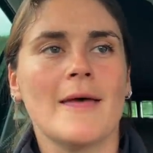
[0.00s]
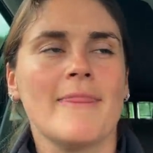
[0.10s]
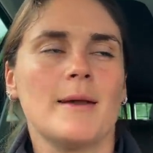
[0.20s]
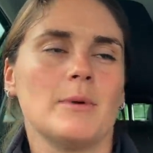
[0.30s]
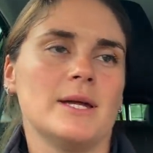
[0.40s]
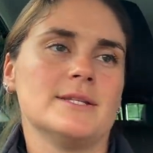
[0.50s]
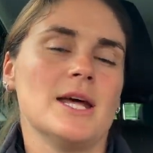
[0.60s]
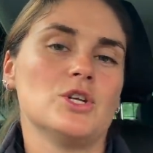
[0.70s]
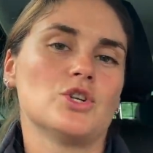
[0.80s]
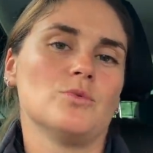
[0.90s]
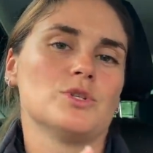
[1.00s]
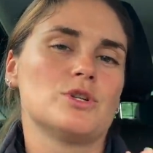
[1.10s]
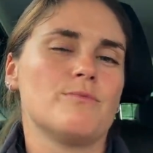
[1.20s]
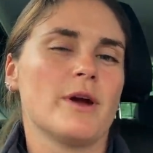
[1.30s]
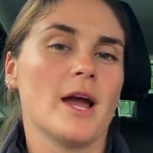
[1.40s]
And then my intention was
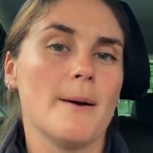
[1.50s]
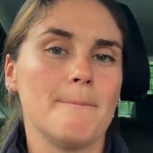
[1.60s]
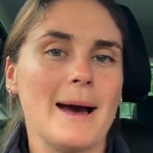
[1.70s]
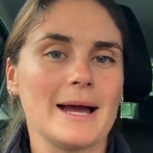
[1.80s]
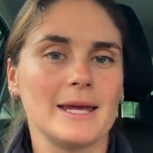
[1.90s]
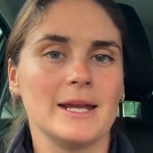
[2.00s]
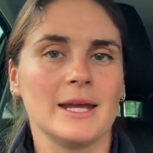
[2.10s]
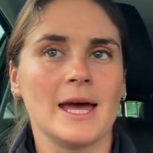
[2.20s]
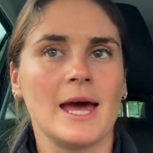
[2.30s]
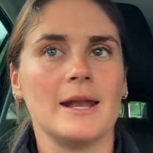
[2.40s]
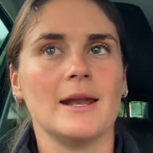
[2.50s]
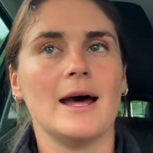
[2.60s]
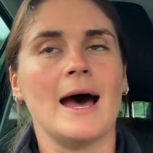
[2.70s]
to bring her back in again